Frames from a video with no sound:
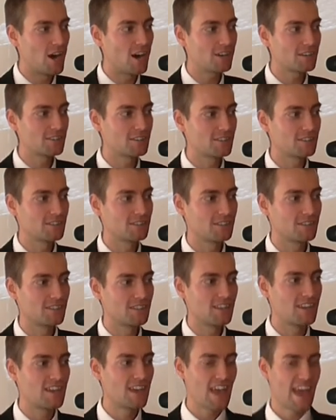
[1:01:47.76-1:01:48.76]
knocked,
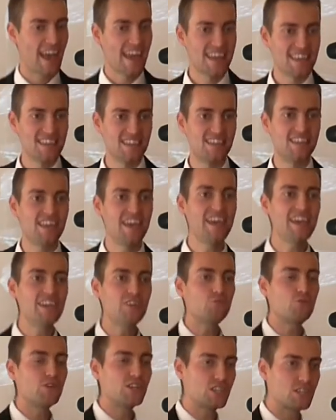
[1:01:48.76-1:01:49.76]

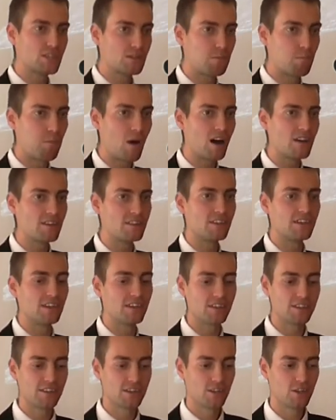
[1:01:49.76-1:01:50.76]
they
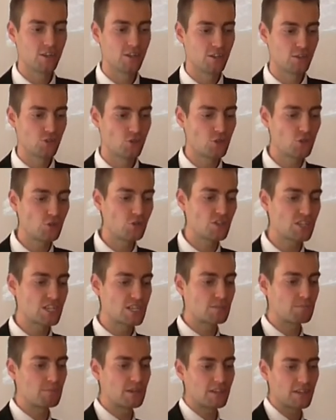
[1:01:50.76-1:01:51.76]
responded to
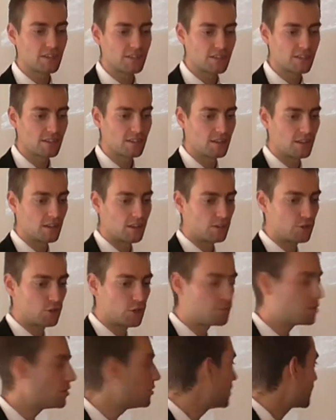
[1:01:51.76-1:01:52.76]
the spirit
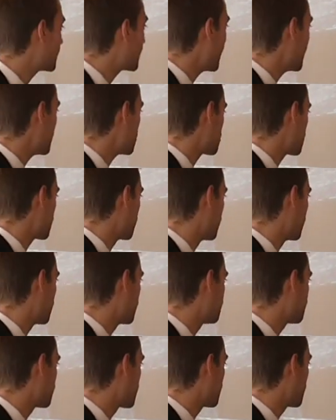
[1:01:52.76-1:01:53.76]

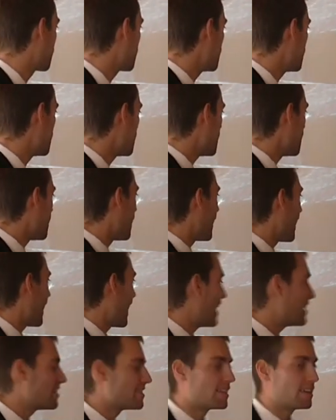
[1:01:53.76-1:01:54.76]
communication.
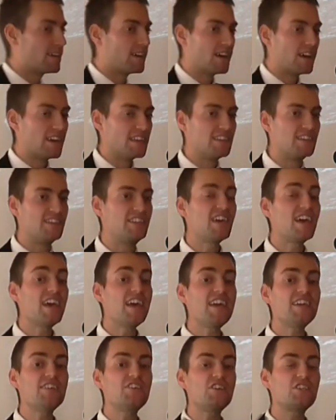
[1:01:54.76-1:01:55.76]
And
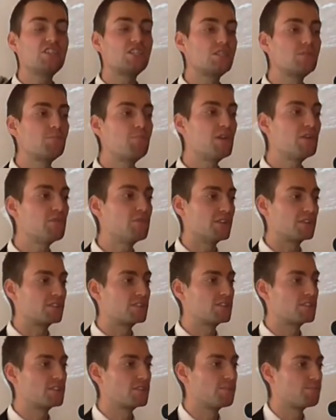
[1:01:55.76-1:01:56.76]
they, the
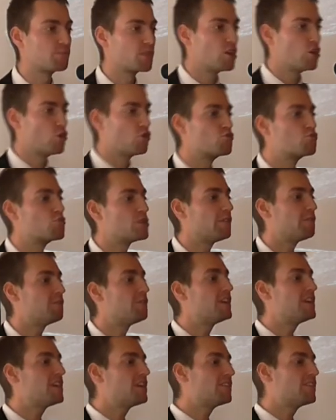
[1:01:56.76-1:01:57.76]
spirits,
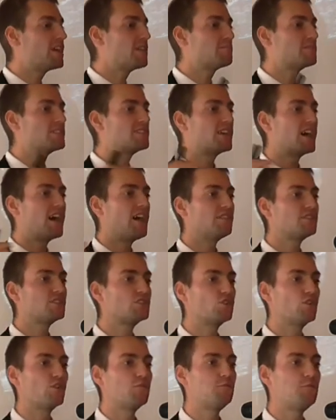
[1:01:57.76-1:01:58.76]
revealed
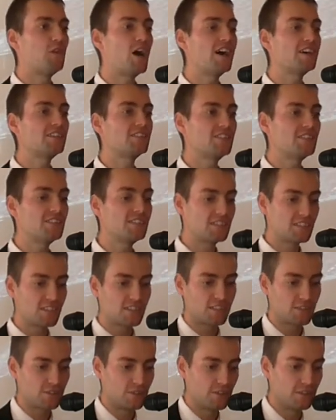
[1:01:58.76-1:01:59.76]
themselves to the fox's
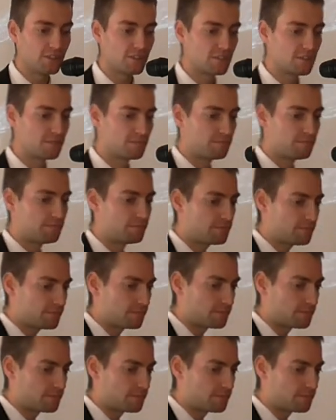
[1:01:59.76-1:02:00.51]
sisters.